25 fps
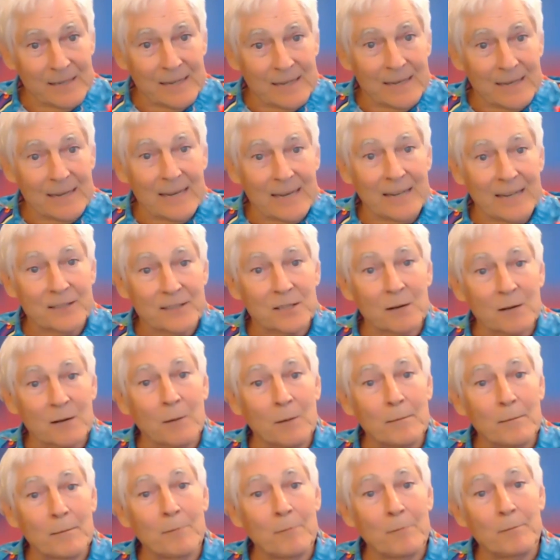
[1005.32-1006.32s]
And some
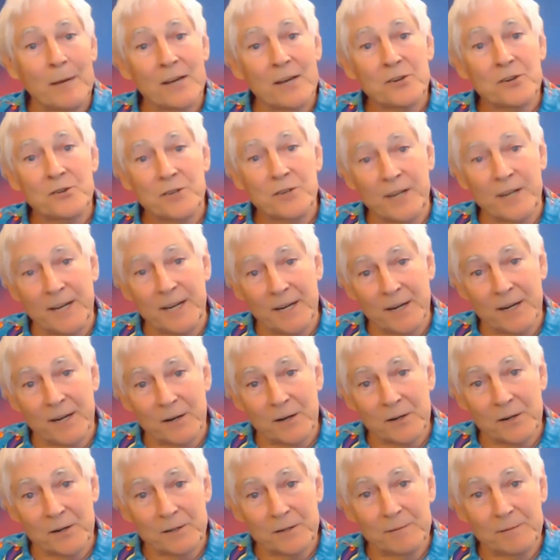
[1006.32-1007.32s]
of my best
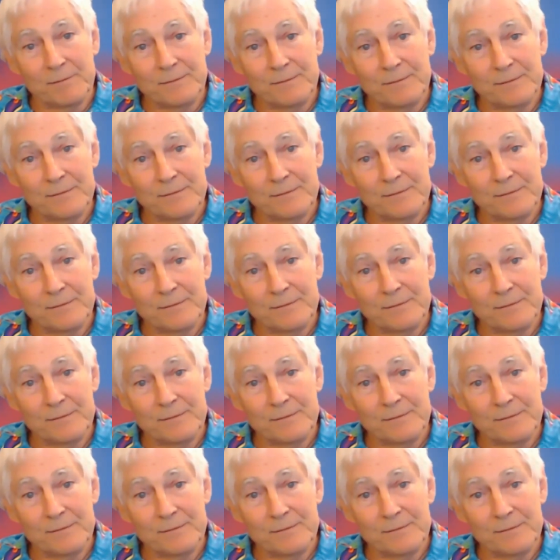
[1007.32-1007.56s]
years